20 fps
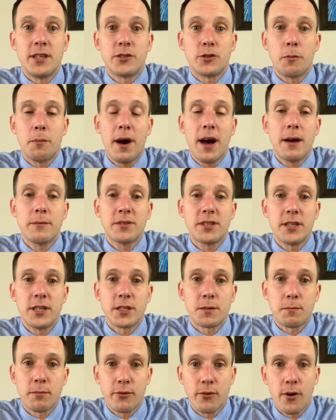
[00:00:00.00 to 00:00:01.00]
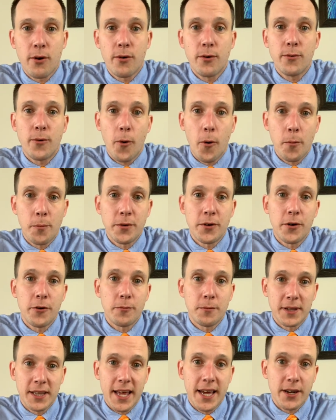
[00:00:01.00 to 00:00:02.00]
So POMC is
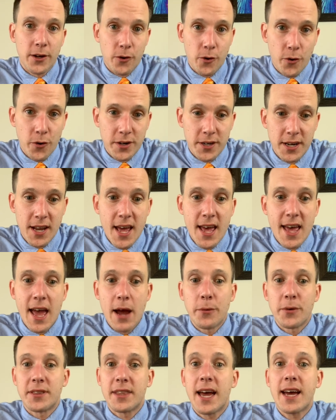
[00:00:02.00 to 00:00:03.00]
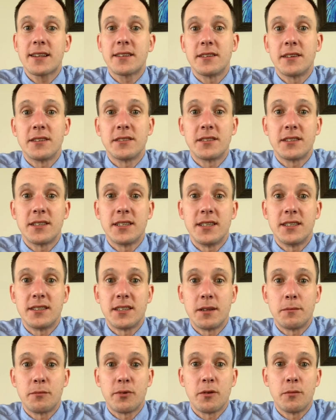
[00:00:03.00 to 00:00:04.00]
pro-opiomelanocortin, and what that does is
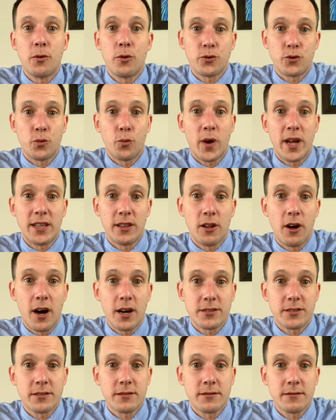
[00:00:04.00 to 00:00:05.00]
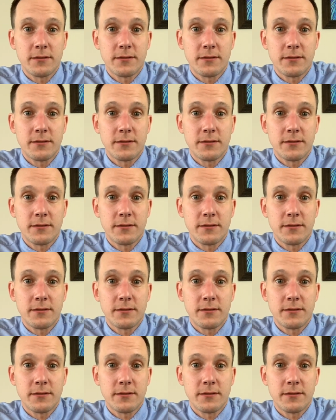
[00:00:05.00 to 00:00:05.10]
it promotes weight loss.